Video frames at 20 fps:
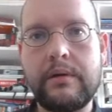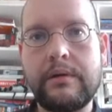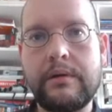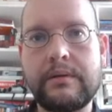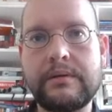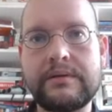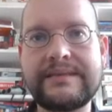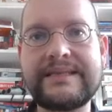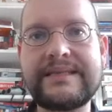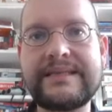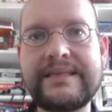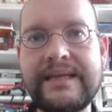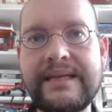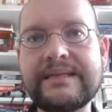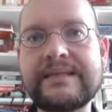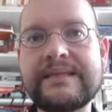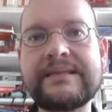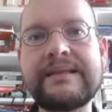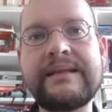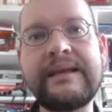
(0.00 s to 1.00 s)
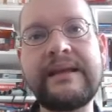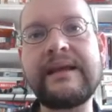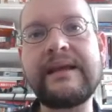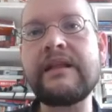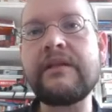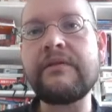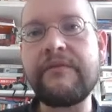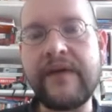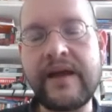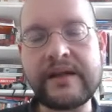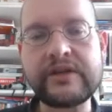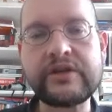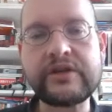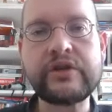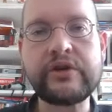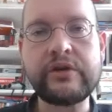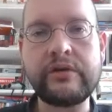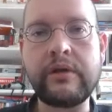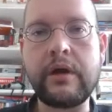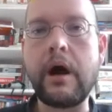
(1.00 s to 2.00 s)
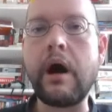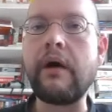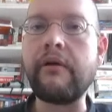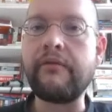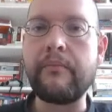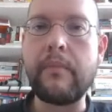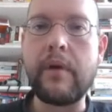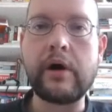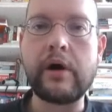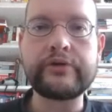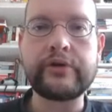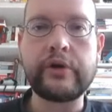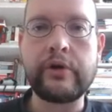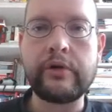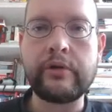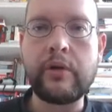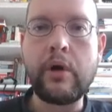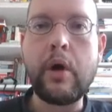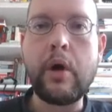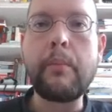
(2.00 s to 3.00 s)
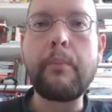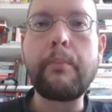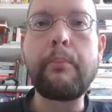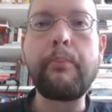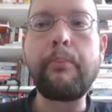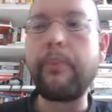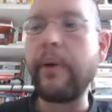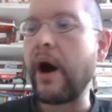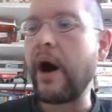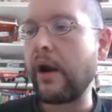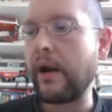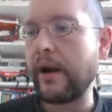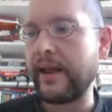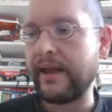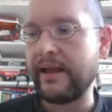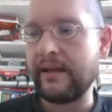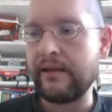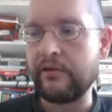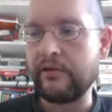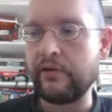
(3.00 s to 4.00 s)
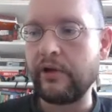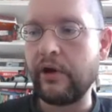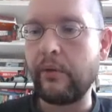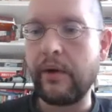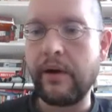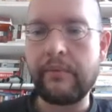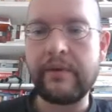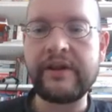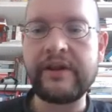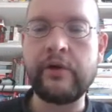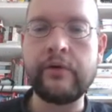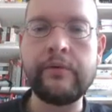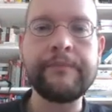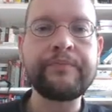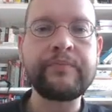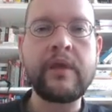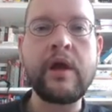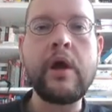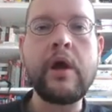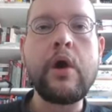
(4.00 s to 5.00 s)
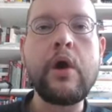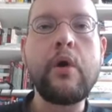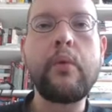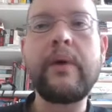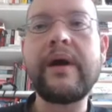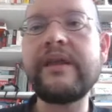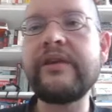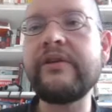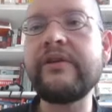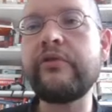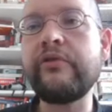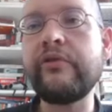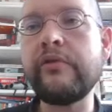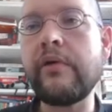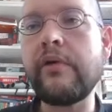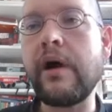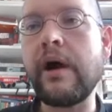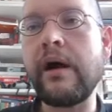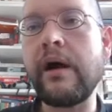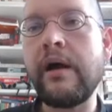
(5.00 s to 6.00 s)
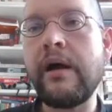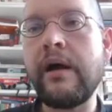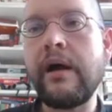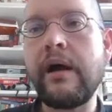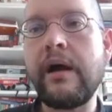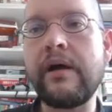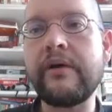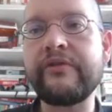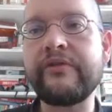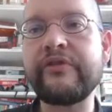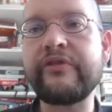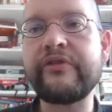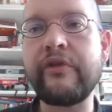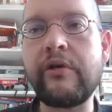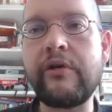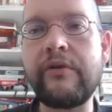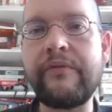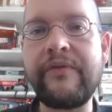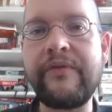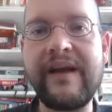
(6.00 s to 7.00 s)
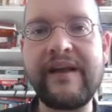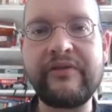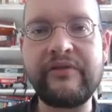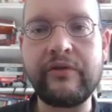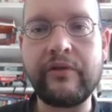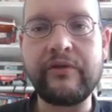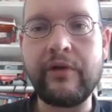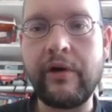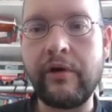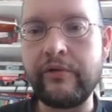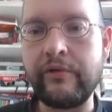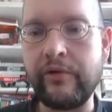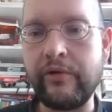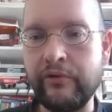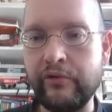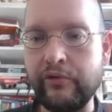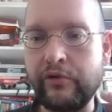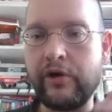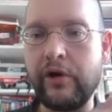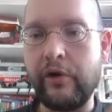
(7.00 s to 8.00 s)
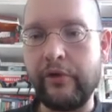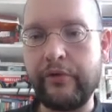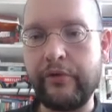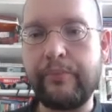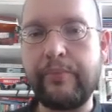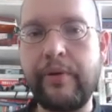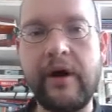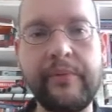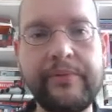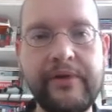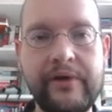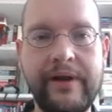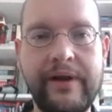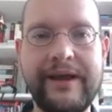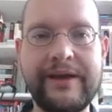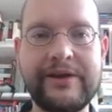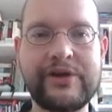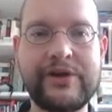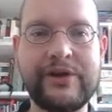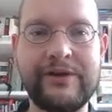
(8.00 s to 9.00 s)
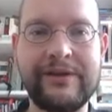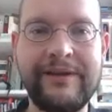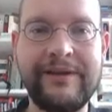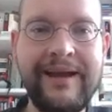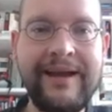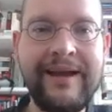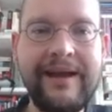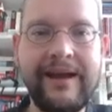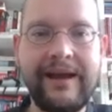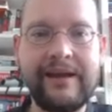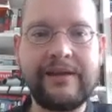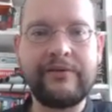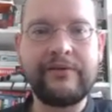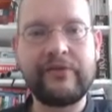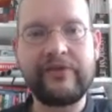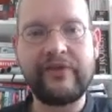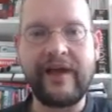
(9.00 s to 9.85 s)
since the invention of modern polling. You know, when you do a surveys, you know, you call the population and you say,